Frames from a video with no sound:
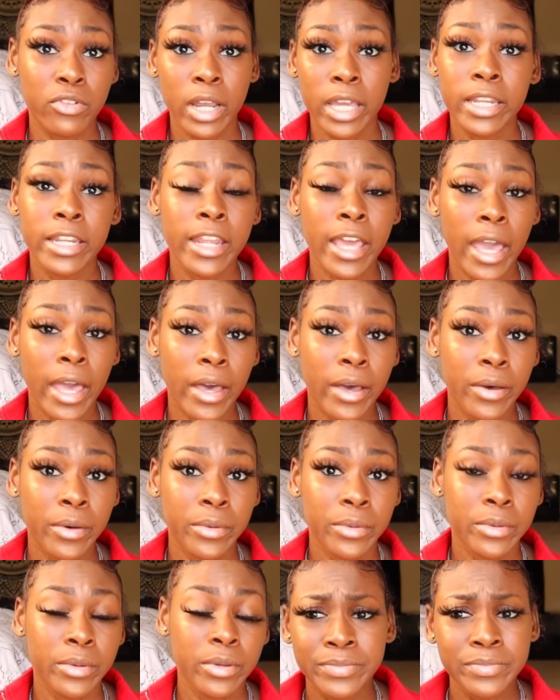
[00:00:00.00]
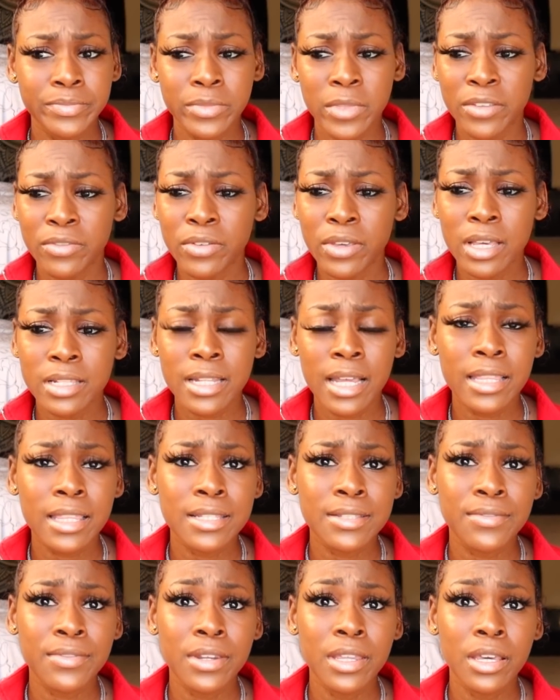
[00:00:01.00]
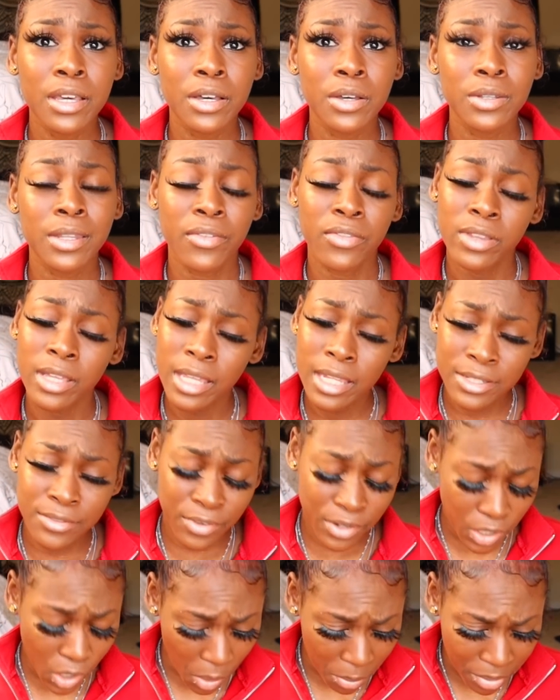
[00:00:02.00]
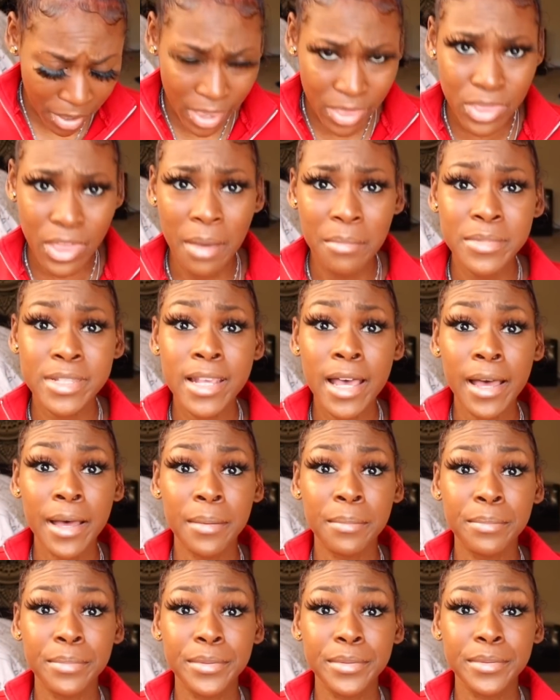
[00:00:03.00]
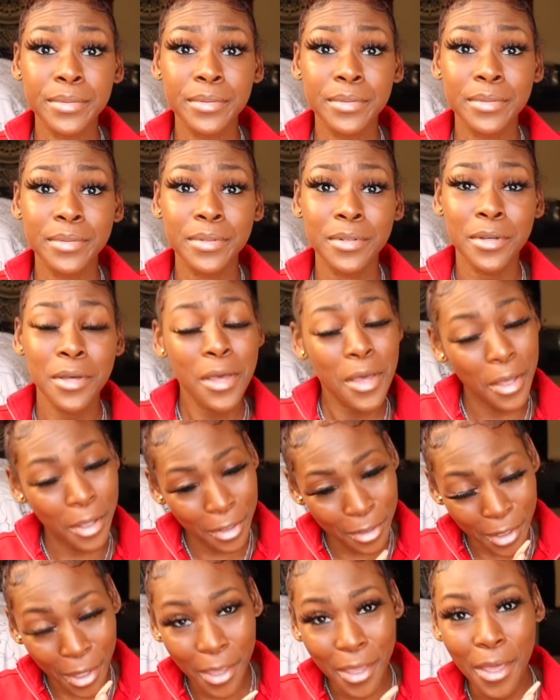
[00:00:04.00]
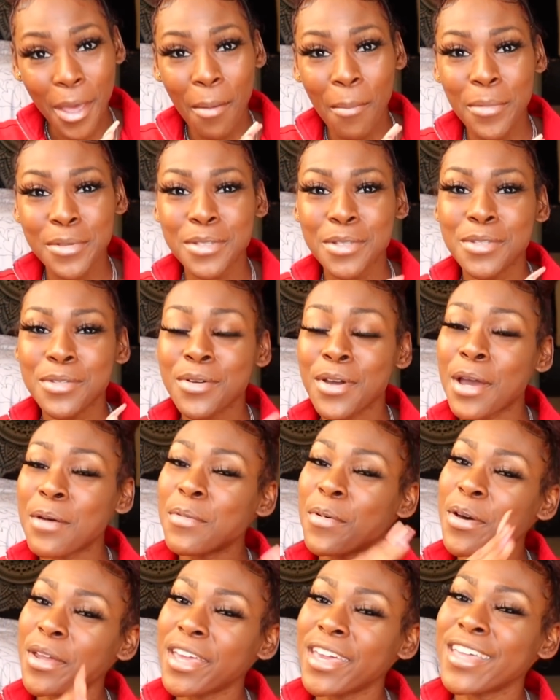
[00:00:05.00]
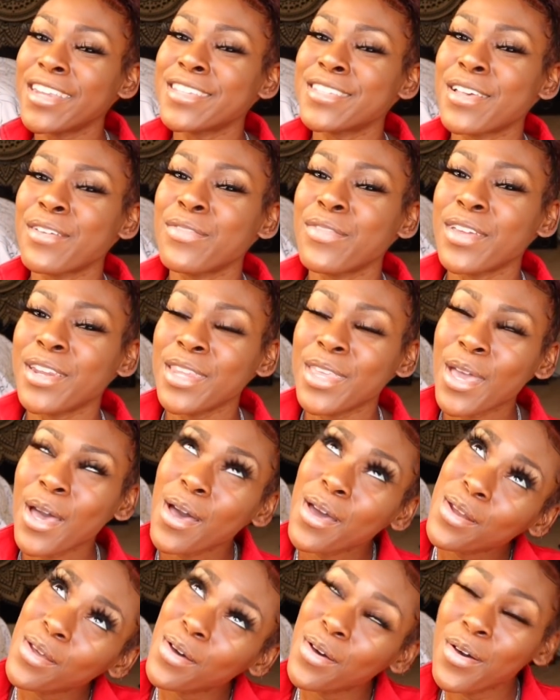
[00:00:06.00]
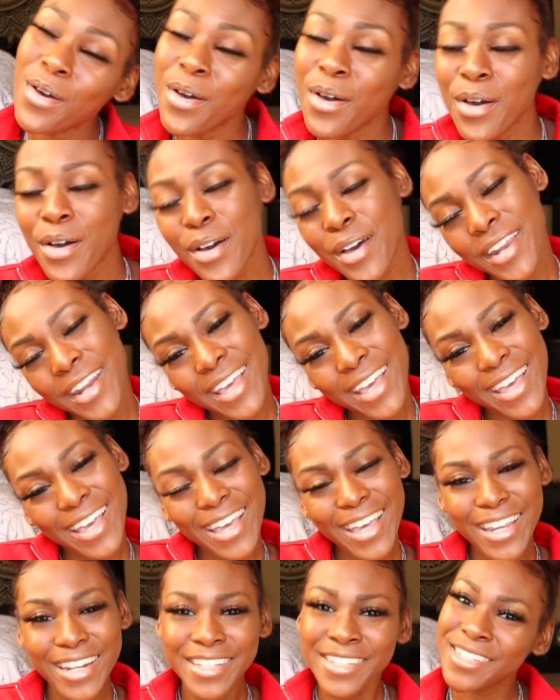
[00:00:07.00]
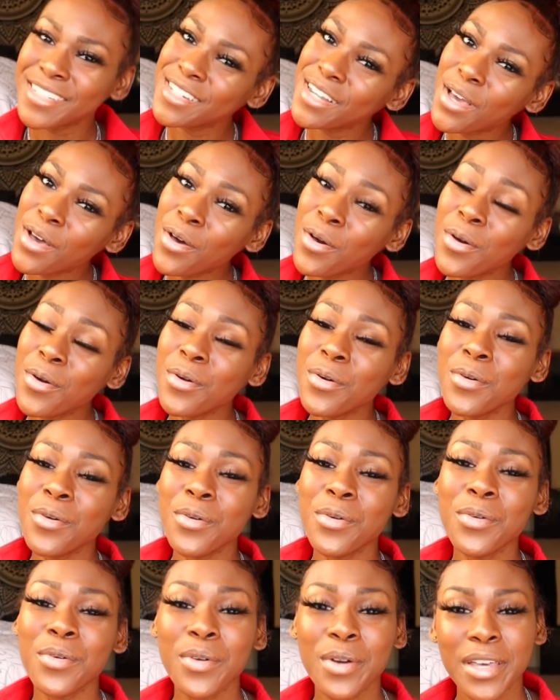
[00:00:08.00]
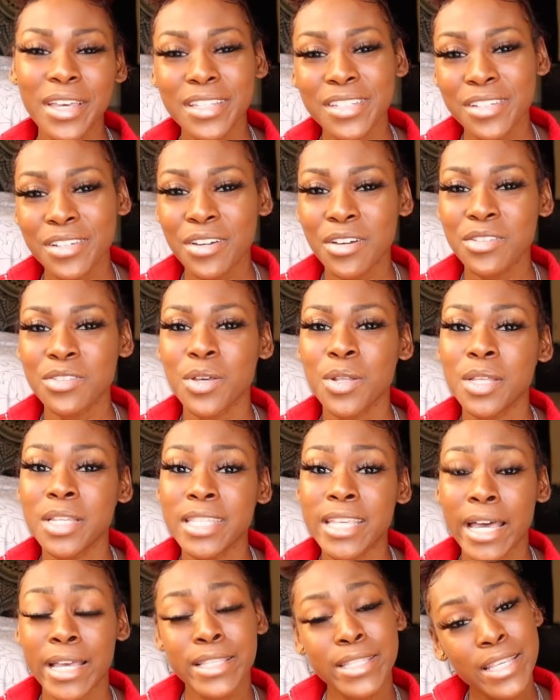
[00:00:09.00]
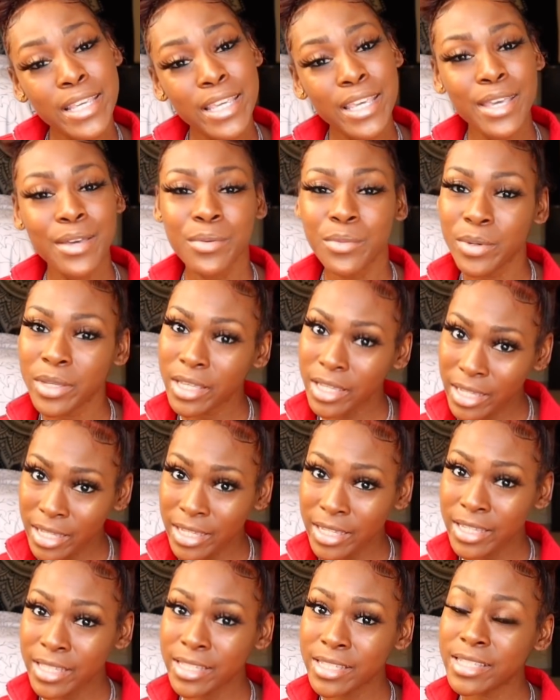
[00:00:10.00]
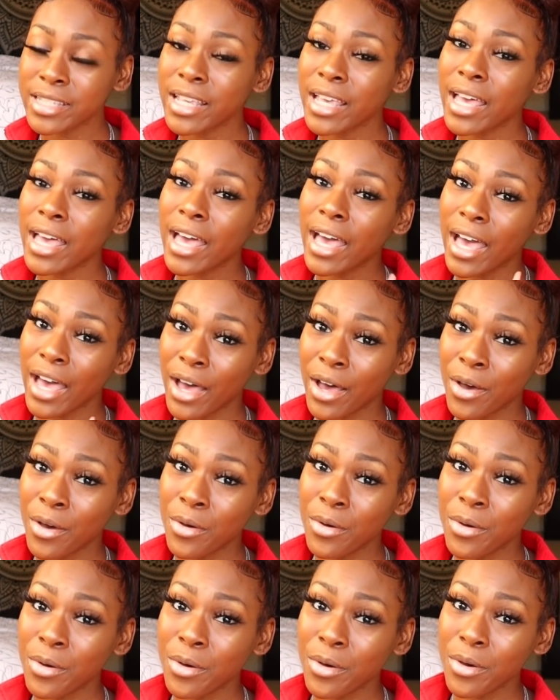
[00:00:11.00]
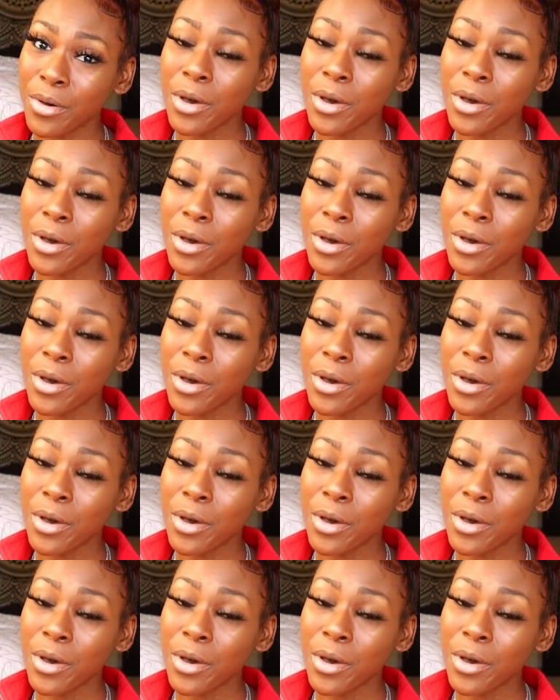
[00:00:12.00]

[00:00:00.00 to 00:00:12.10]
right now. If you guys like this video, definitely give this video a big thumbs up. Like, comment, subscribe, all that good stuff, and y'all already know. It's your girl Totally Tati, and we is out